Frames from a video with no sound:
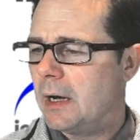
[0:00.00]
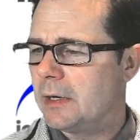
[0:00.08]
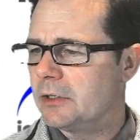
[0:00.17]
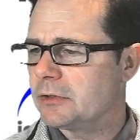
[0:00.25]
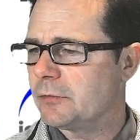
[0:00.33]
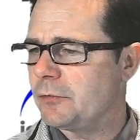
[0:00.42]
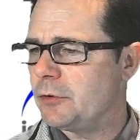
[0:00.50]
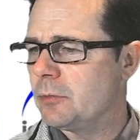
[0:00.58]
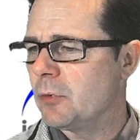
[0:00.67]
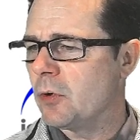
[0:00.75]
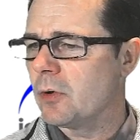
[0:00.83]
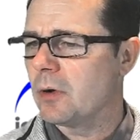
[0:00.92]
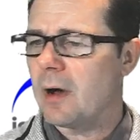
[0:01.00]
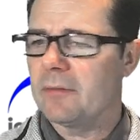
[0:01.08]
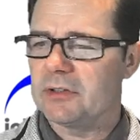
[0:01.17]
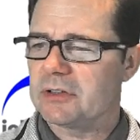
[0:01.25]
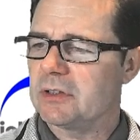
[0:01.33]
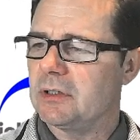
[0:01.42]
Here's a few more.
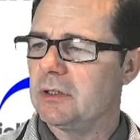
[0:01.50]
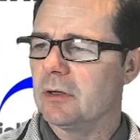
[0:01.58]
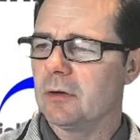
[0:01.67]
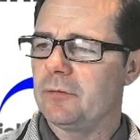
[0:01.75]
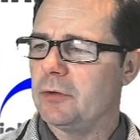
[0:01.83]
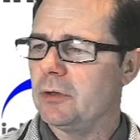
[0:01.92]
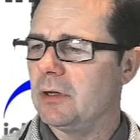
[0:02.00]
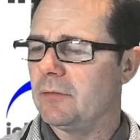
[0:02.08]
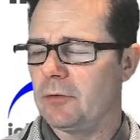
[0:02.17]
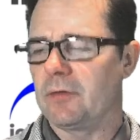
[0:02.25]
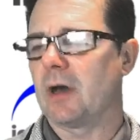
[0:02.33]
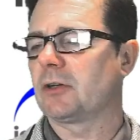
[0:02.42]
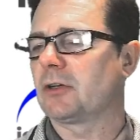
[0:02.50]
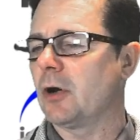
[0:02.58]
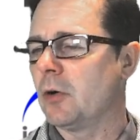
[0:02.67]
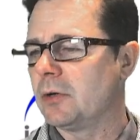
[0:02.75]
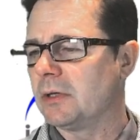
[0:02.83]
Obviously, if you've got coated